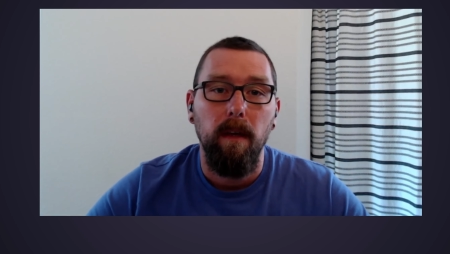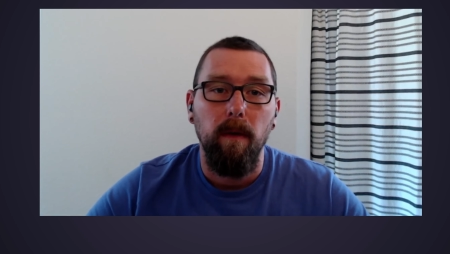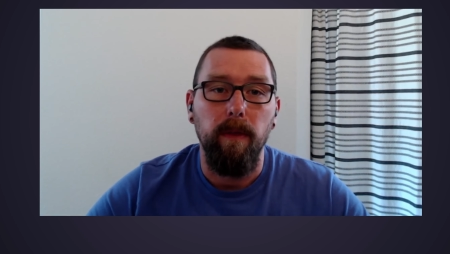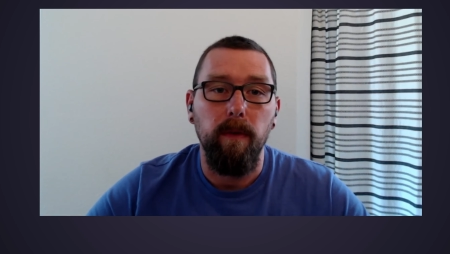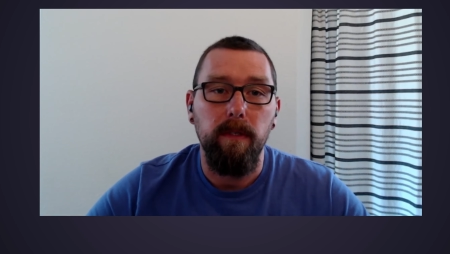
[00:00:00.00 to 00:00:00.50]

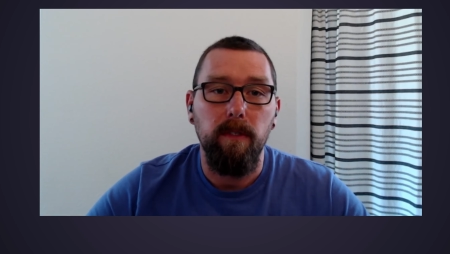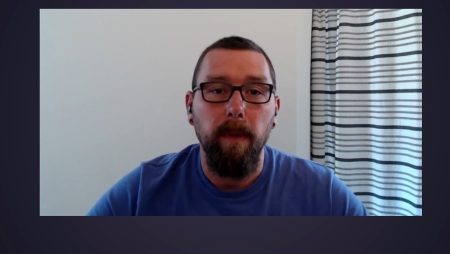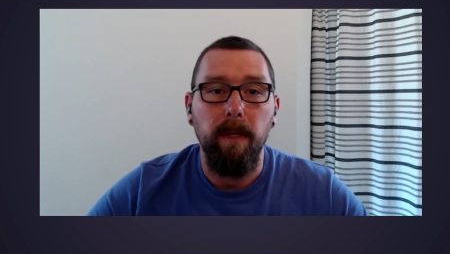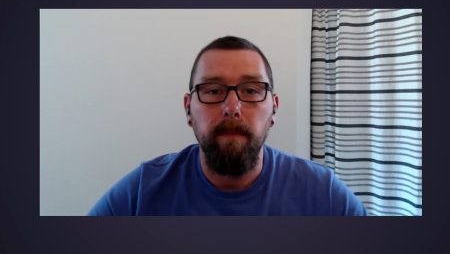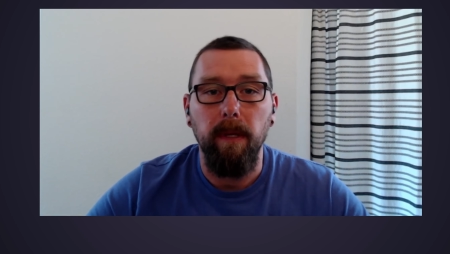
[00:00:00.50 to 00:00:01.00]
With
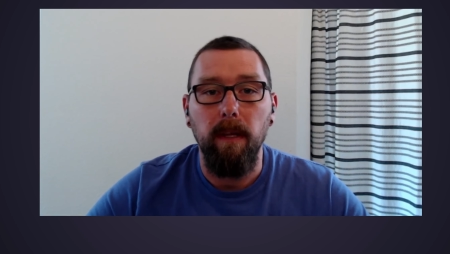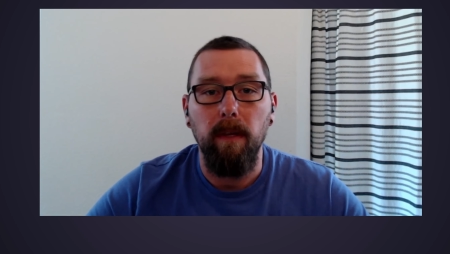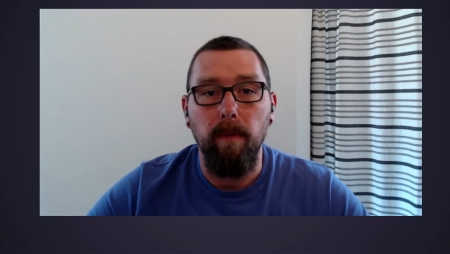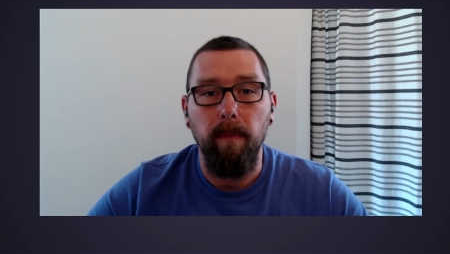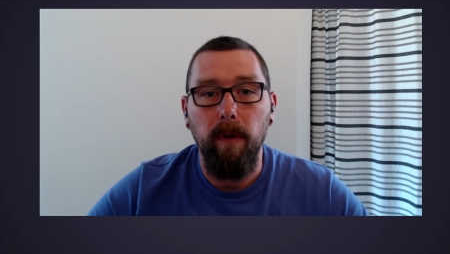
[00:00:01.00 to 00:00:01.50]
usage-based billing
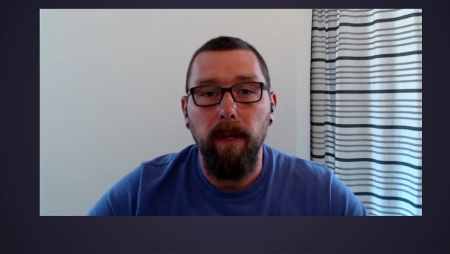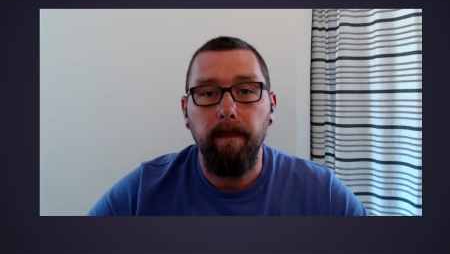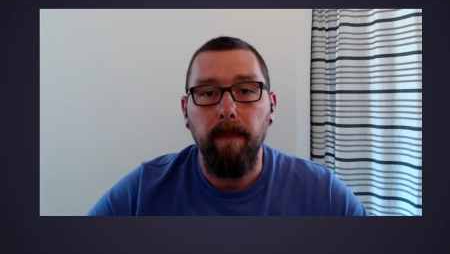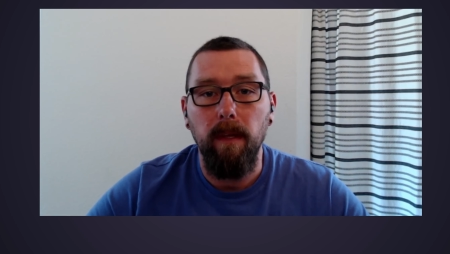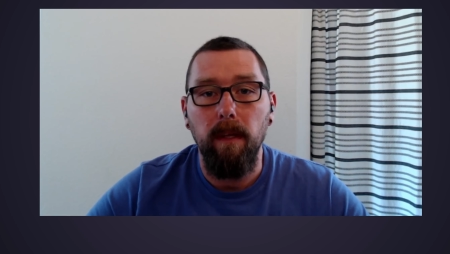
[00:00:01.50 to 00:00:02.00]
and
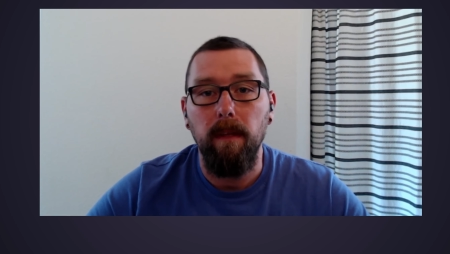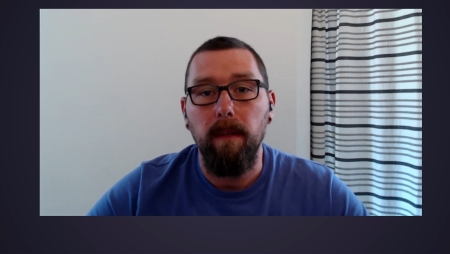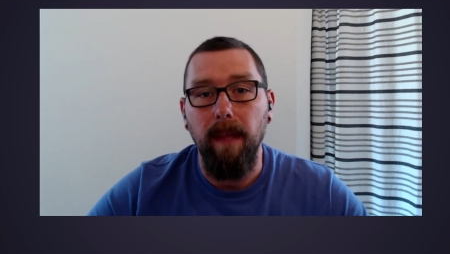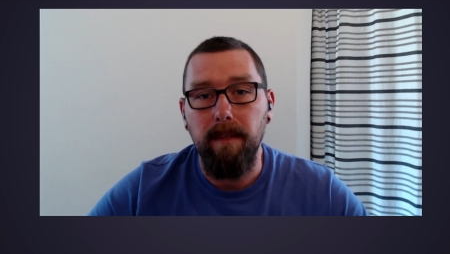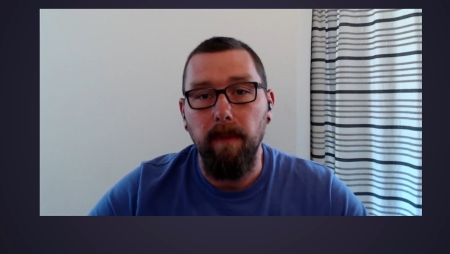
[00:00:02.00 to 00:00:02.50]
reporting,
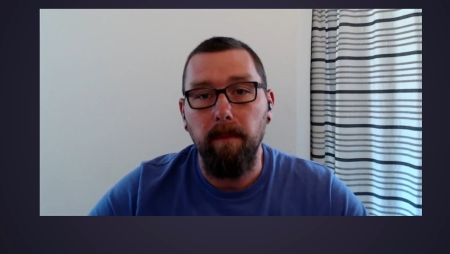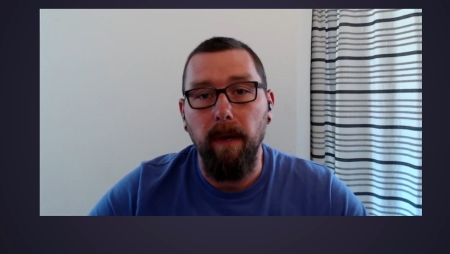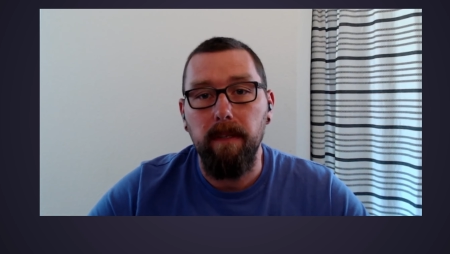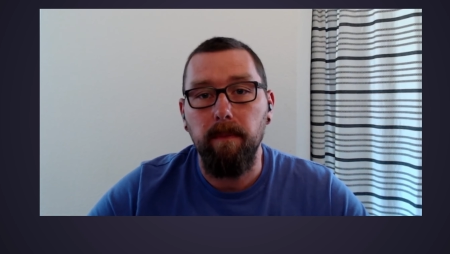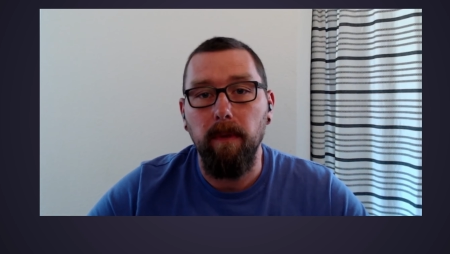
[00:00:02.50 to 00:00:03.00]
that's made
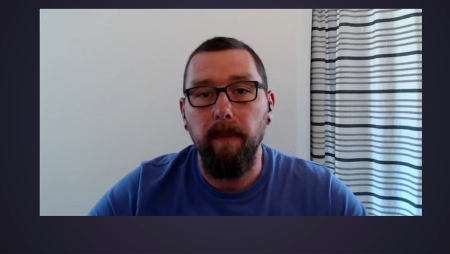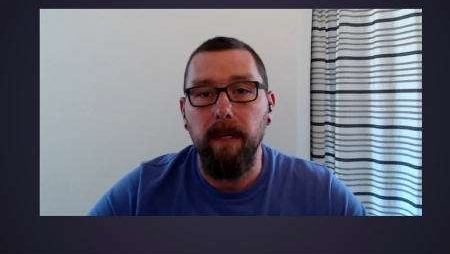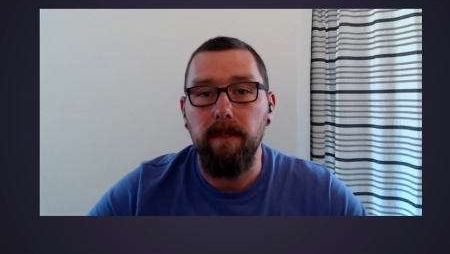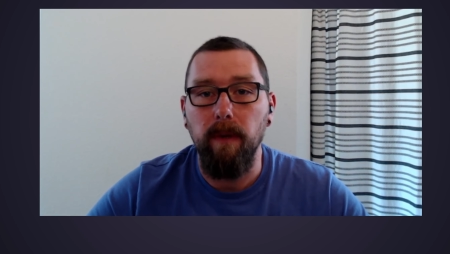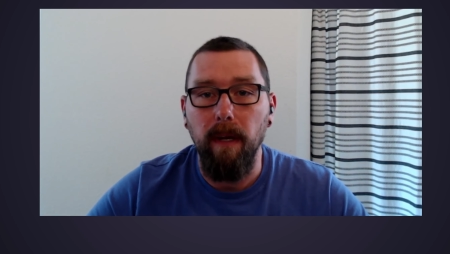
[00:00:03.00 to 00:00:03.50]
possible
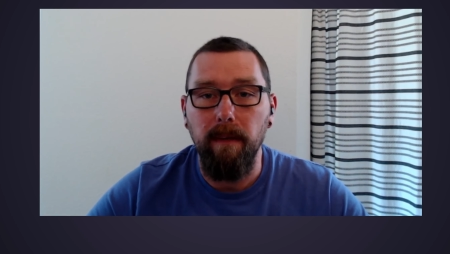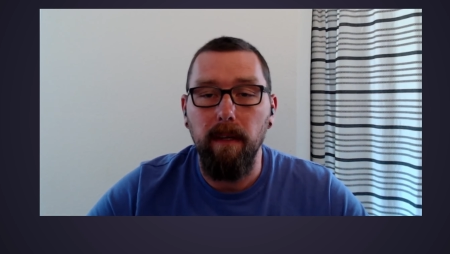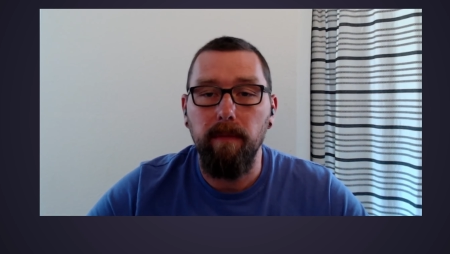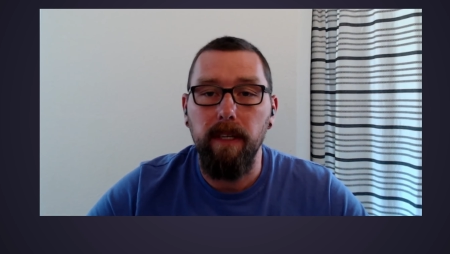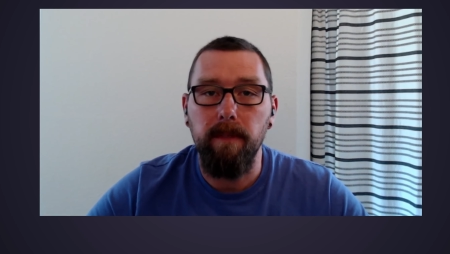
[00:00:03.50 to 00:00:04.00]
because you can
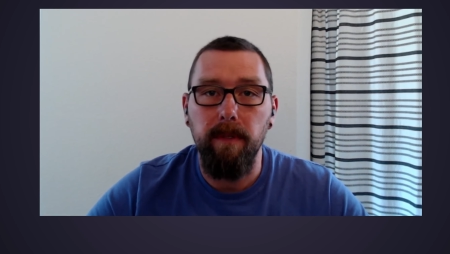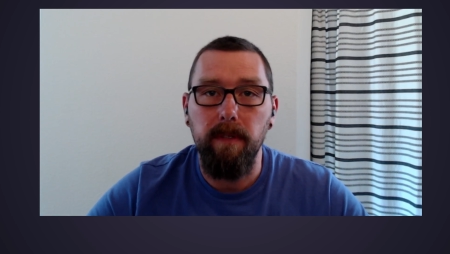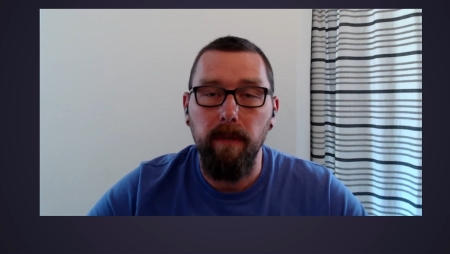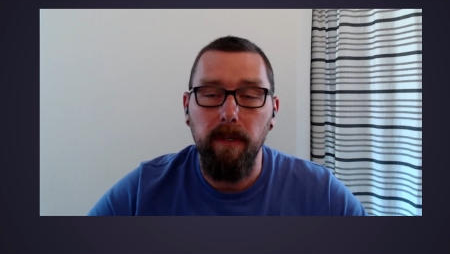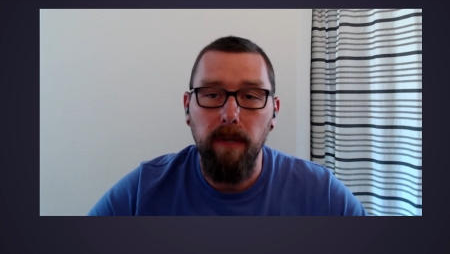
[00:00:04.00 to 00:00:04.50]
identify
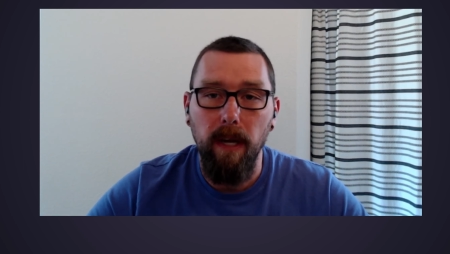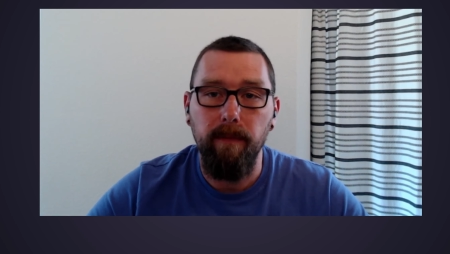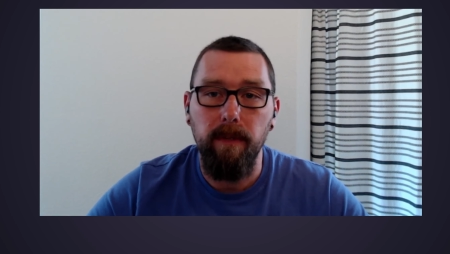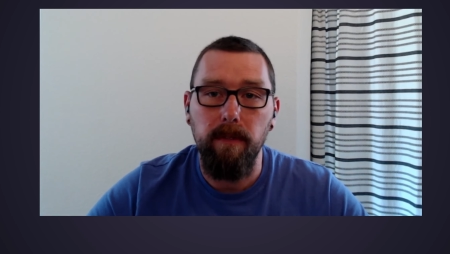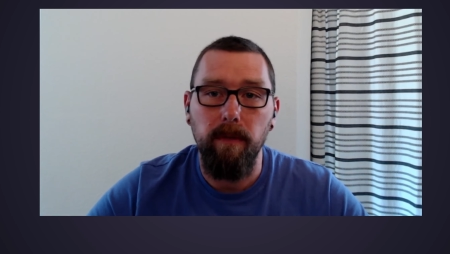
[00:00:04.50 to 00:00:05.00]
specific
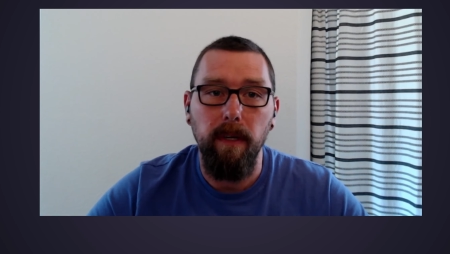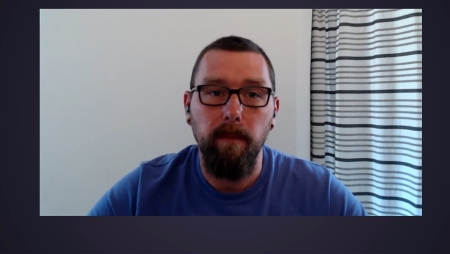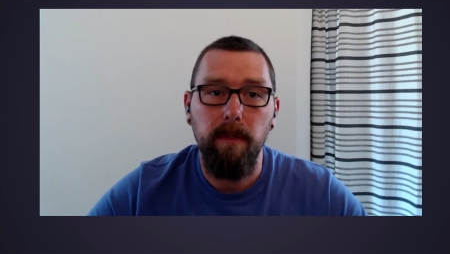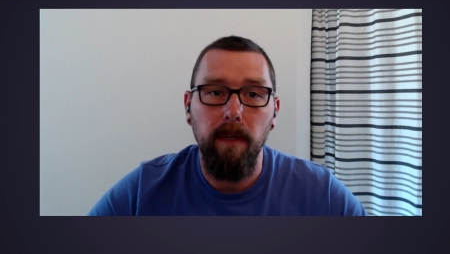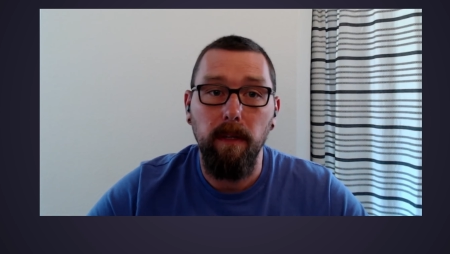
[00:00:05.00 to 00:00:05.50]
traffic
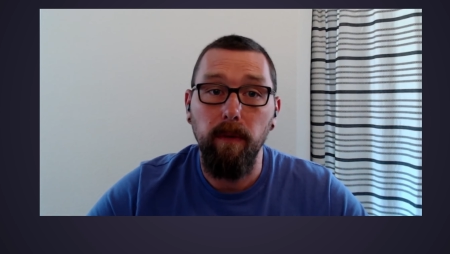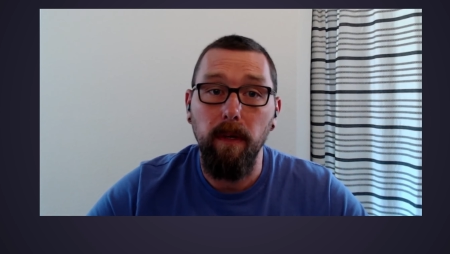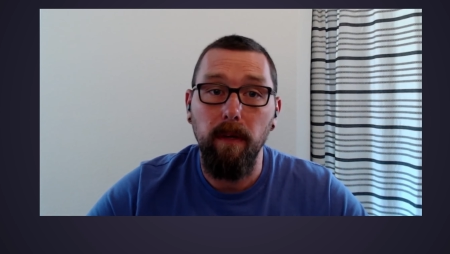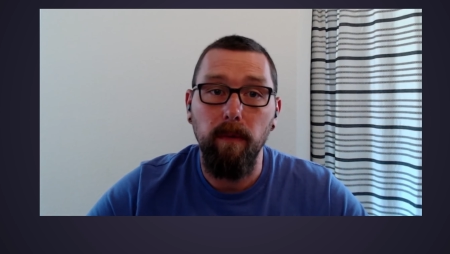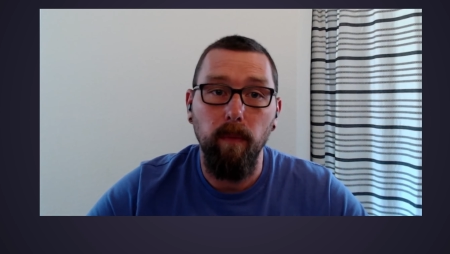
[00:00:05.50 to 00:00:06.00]
streams,
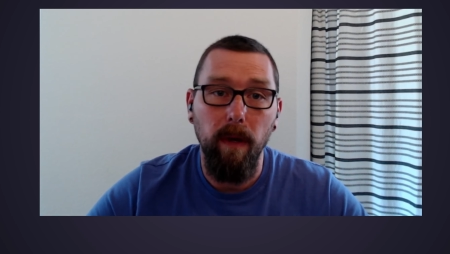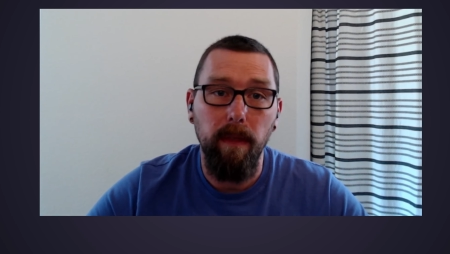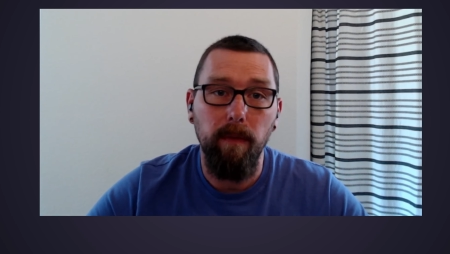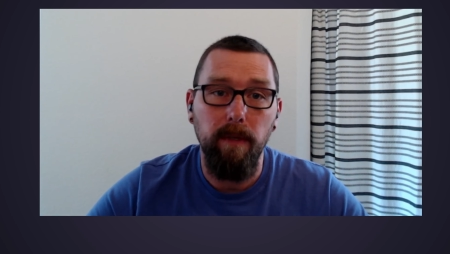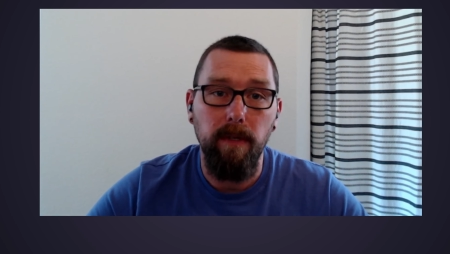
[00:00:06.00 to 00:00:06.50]
including where
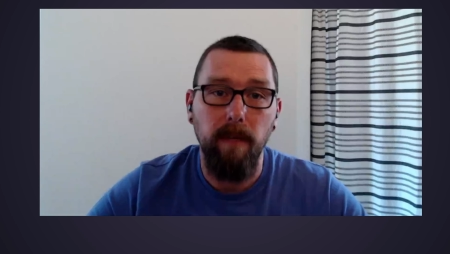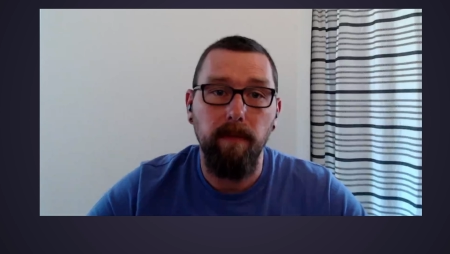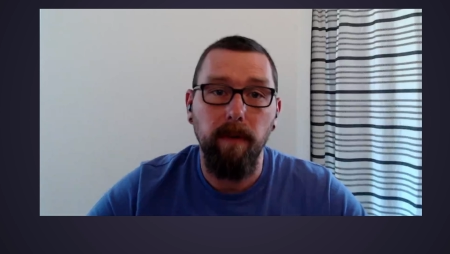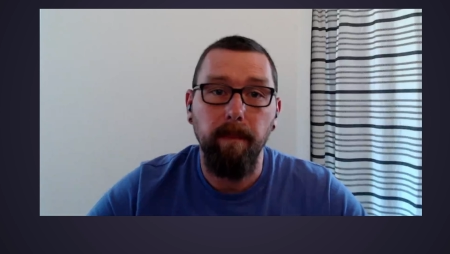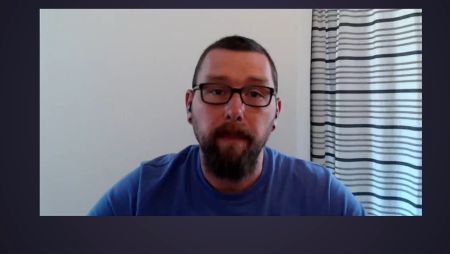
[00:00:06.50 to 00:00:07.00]
they
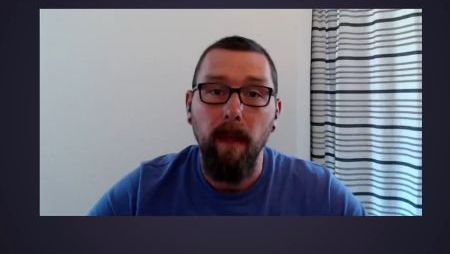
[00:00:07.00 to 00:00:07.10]
originated from,